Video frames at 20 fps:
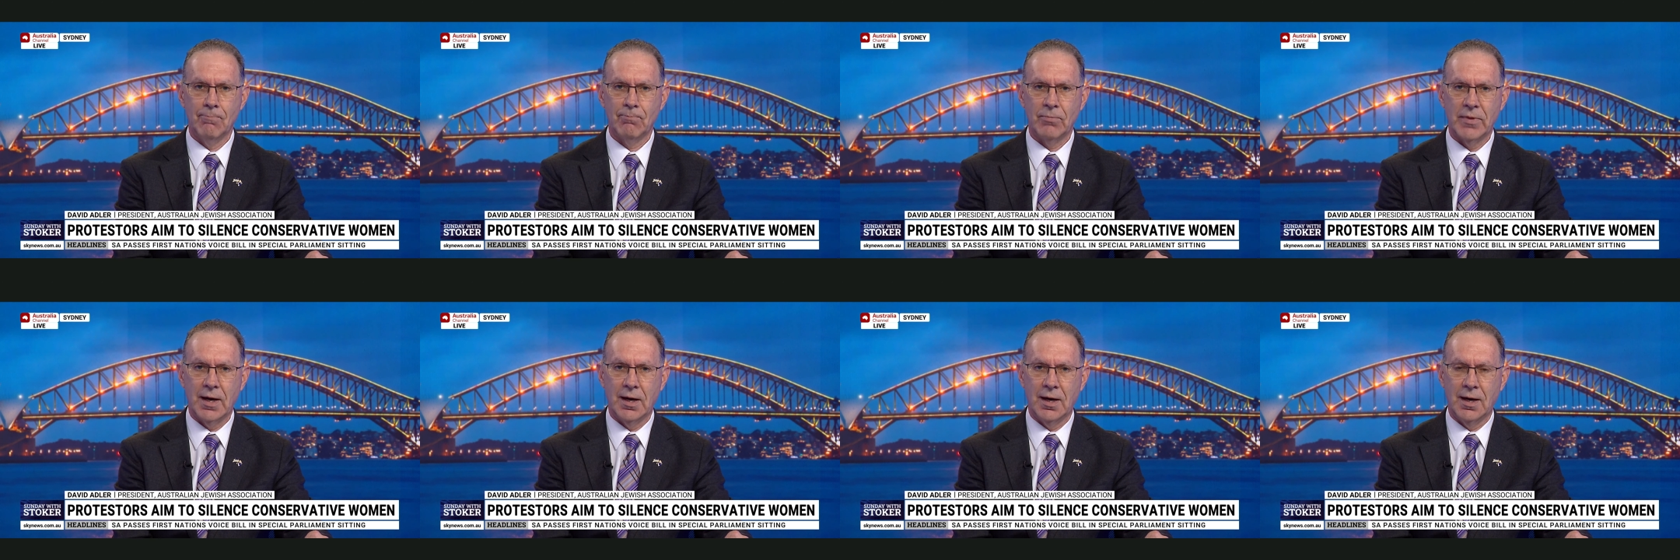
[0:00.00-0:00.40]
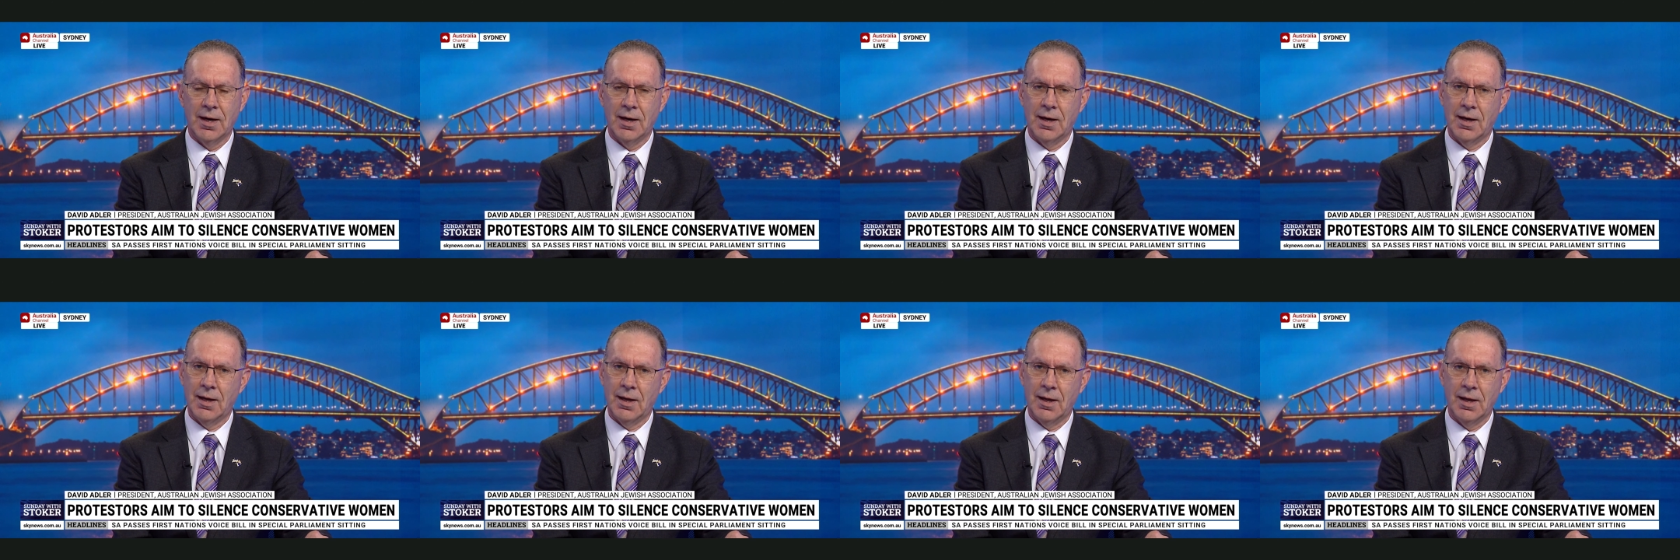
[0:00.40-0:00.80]

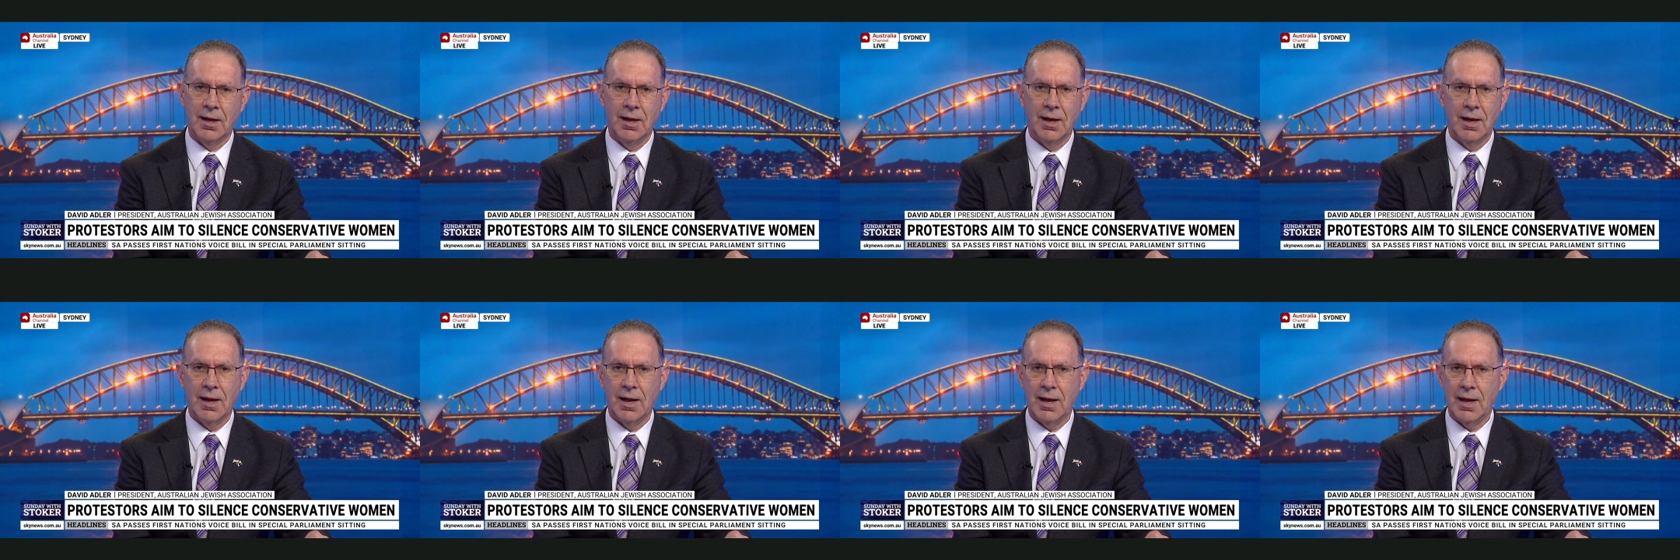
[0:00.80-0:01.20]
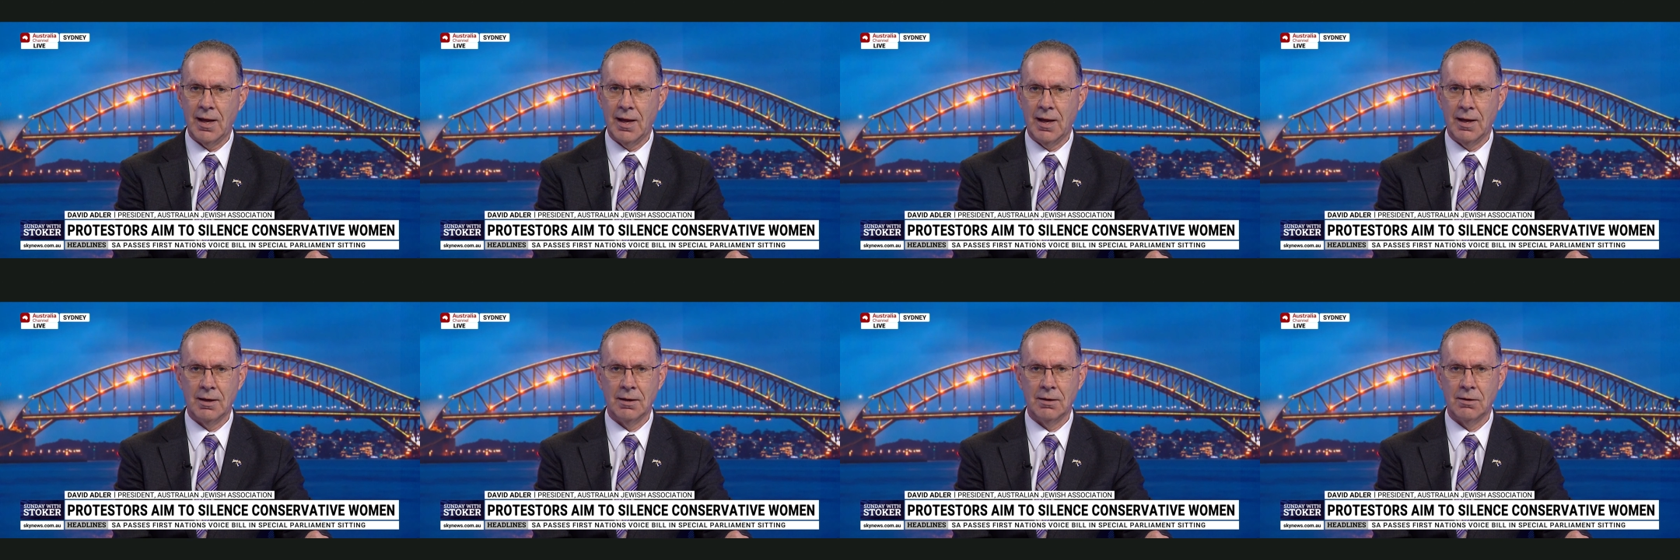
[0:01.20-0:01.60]

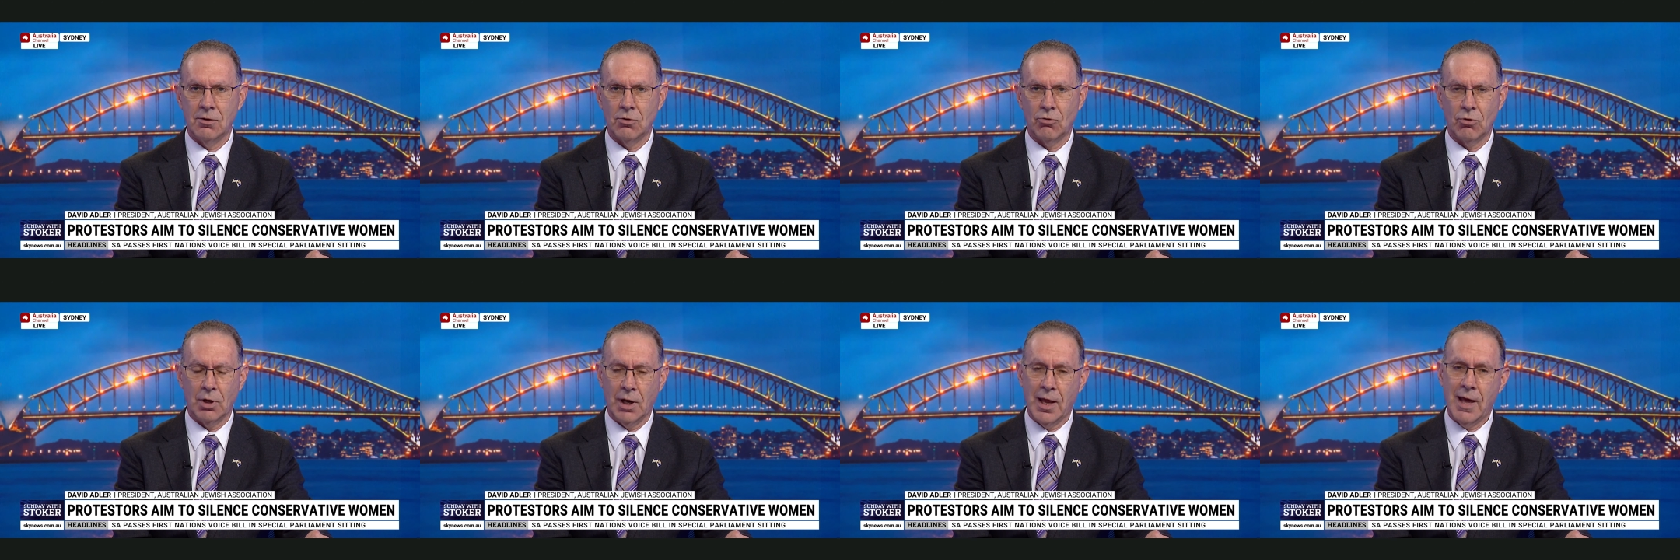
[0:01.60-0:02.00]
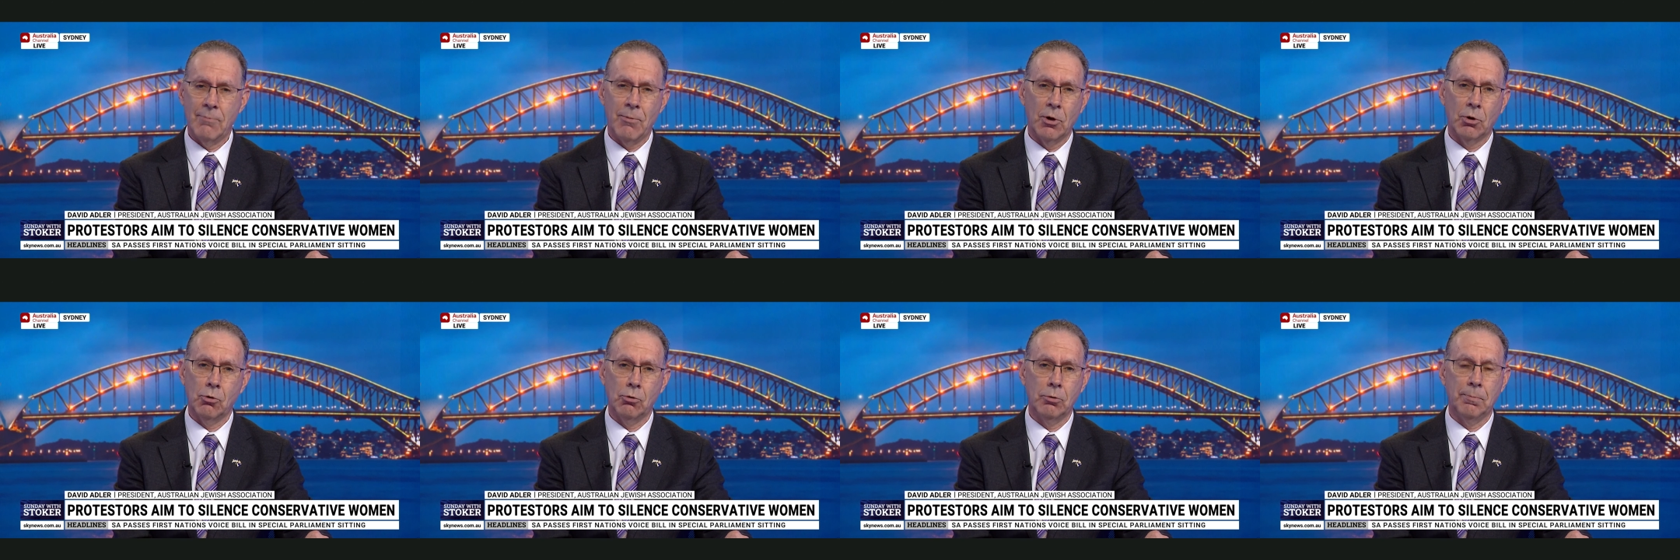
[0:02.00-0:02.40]
and
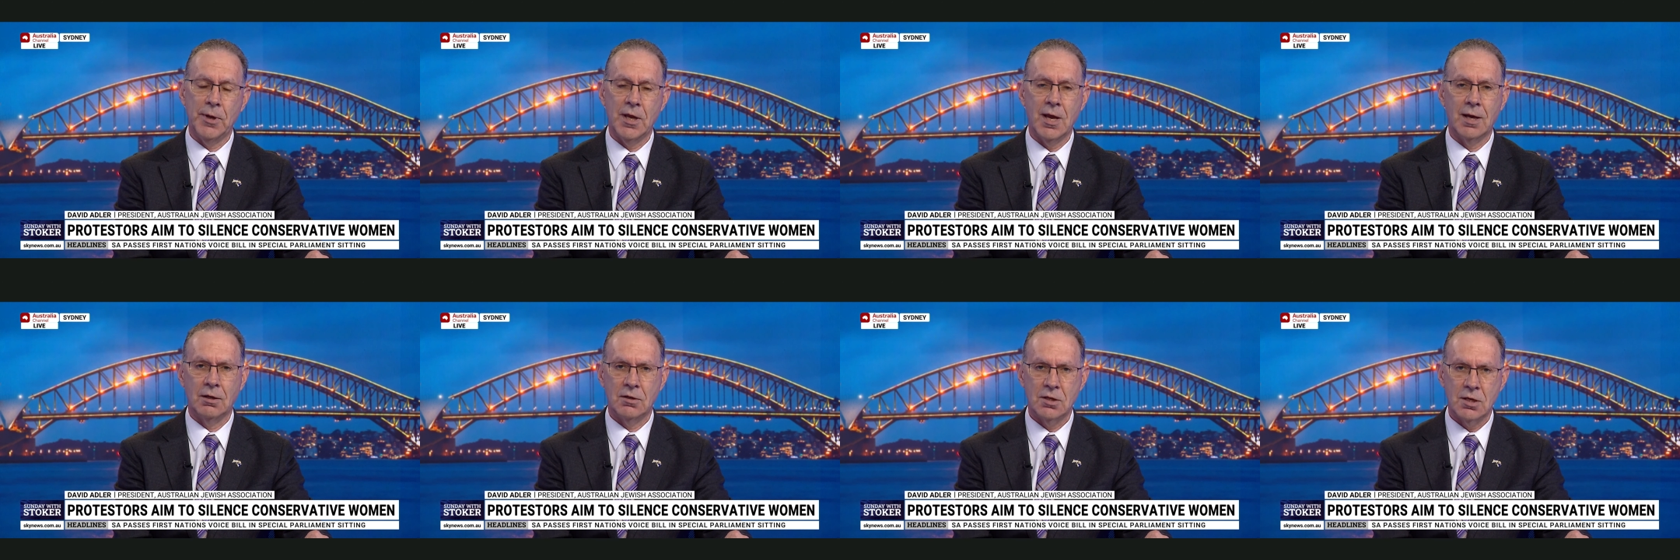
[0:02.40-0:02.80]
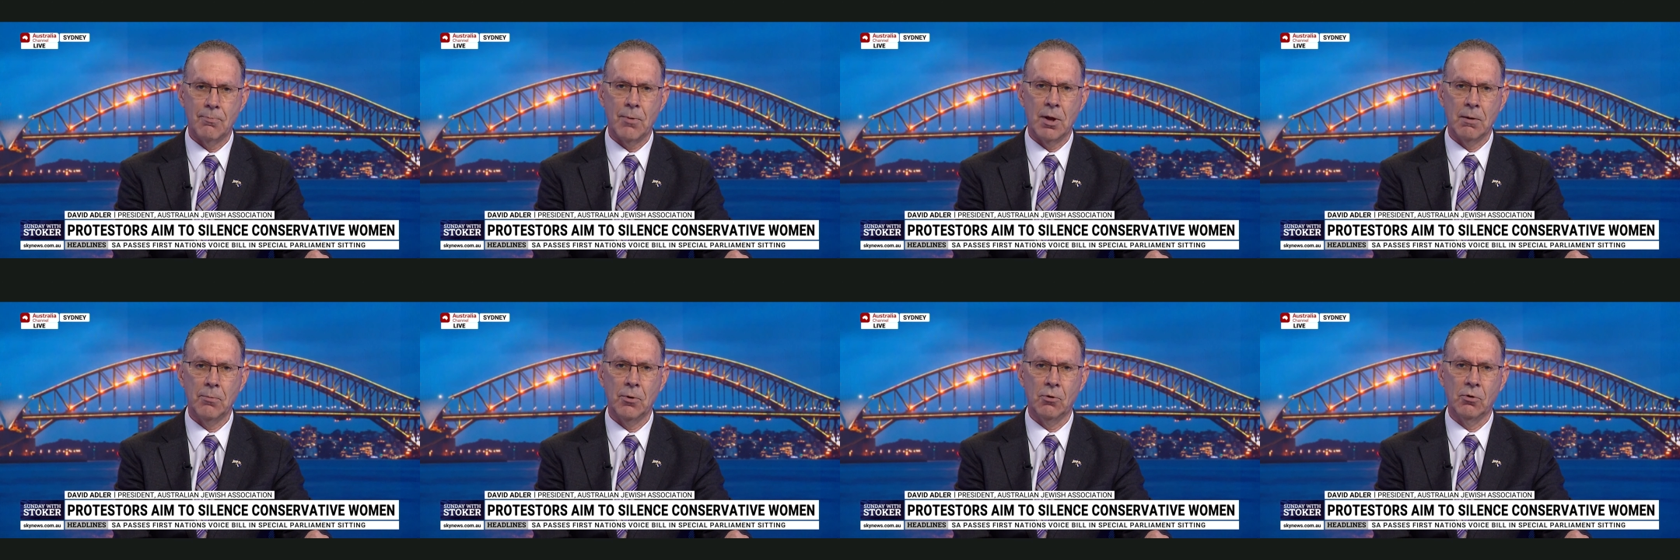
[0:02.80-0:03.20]
Labor could be at a
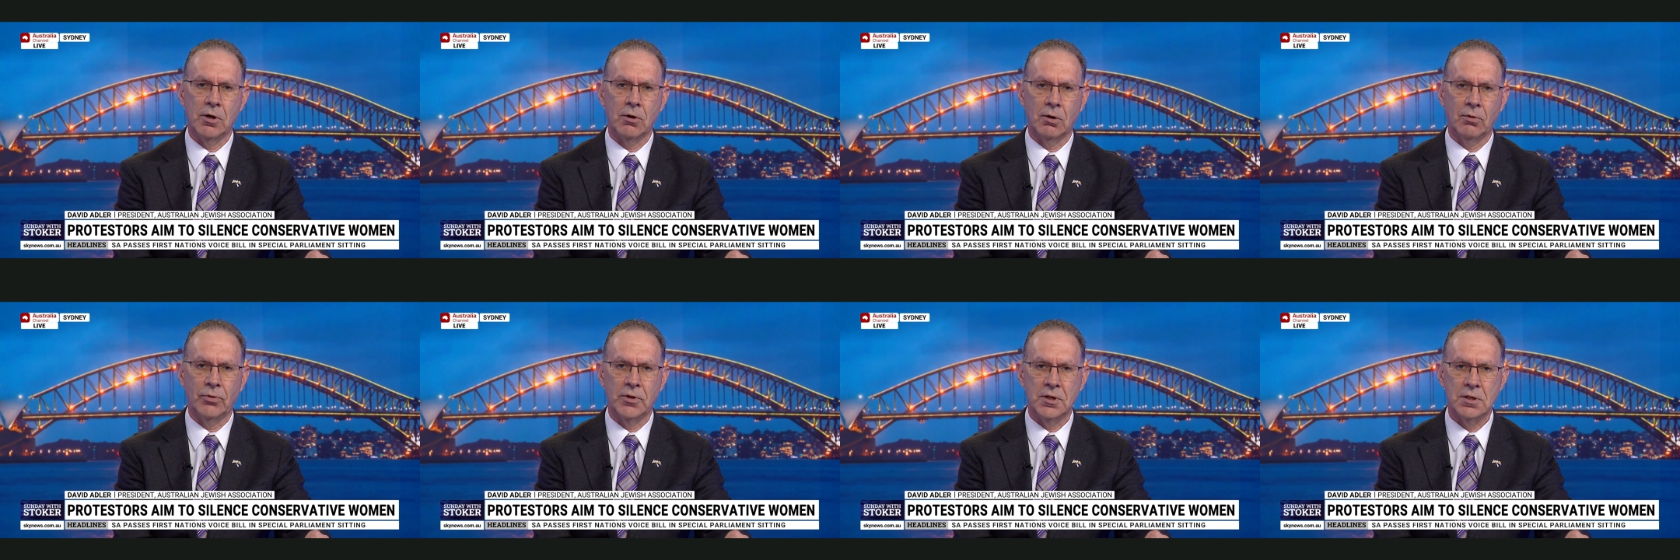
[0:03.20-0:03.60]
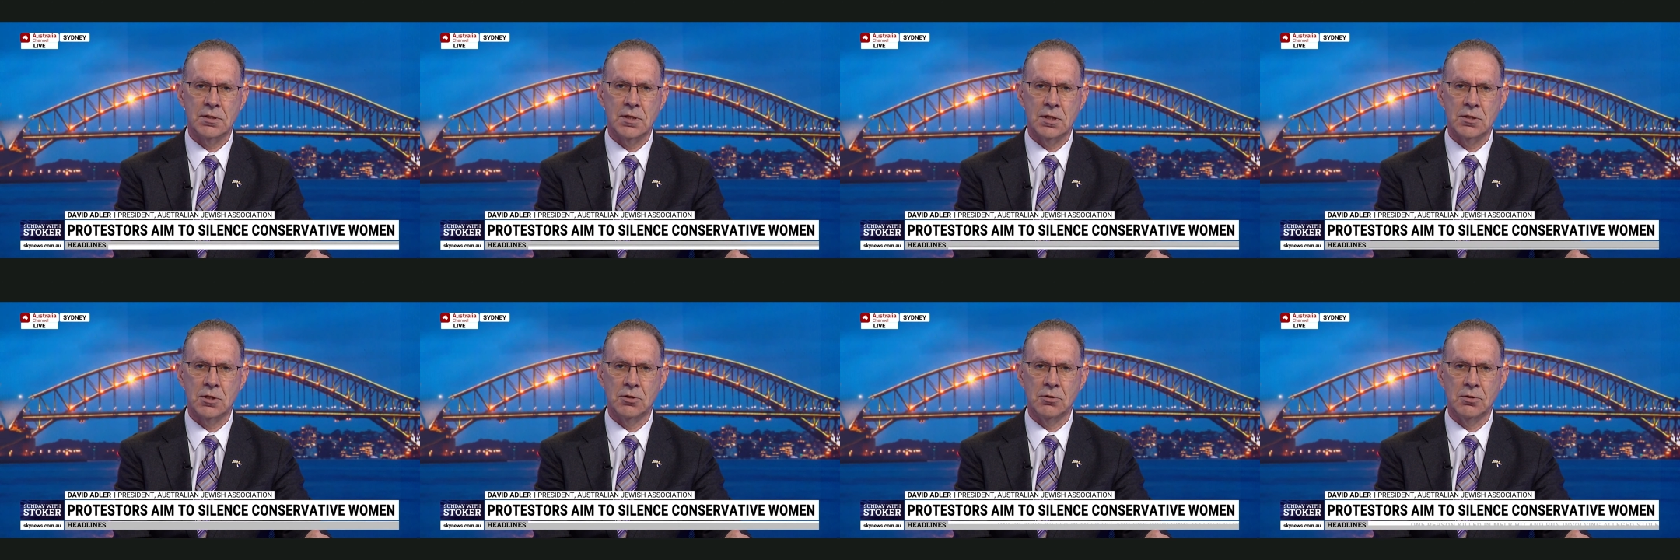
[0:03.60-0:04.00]
tipping point on these
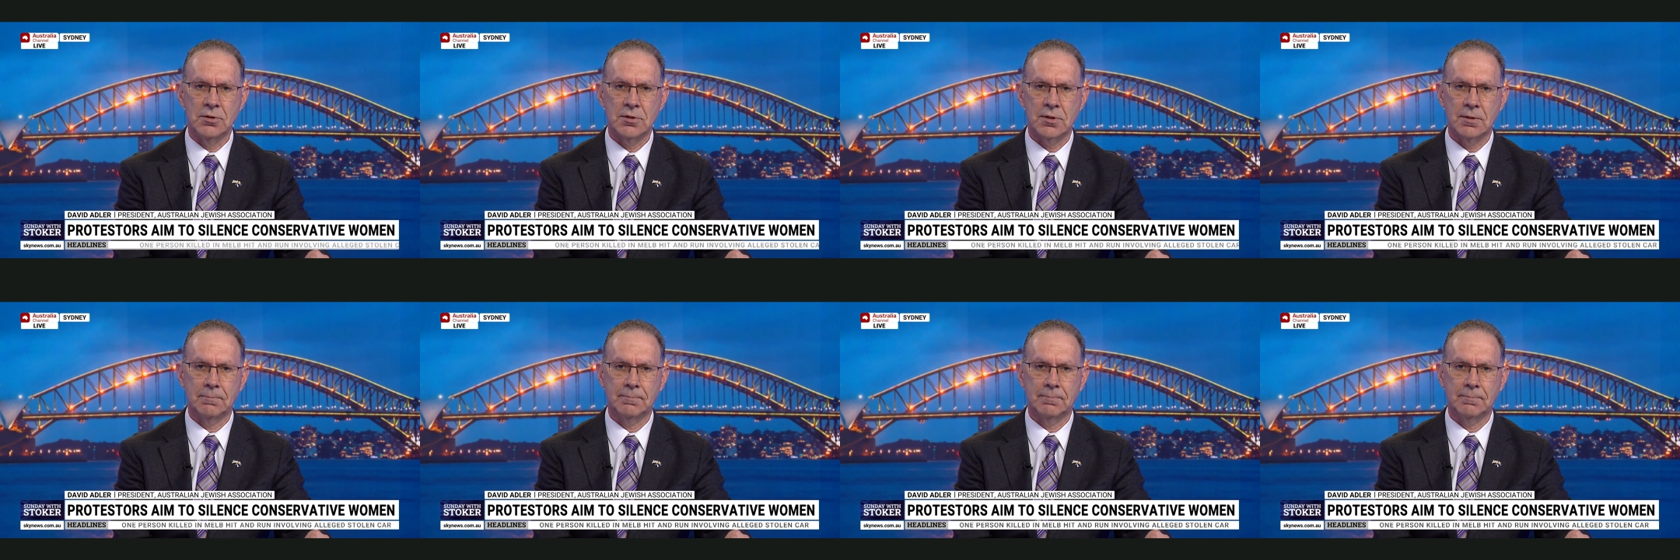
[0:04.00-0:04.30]
issues.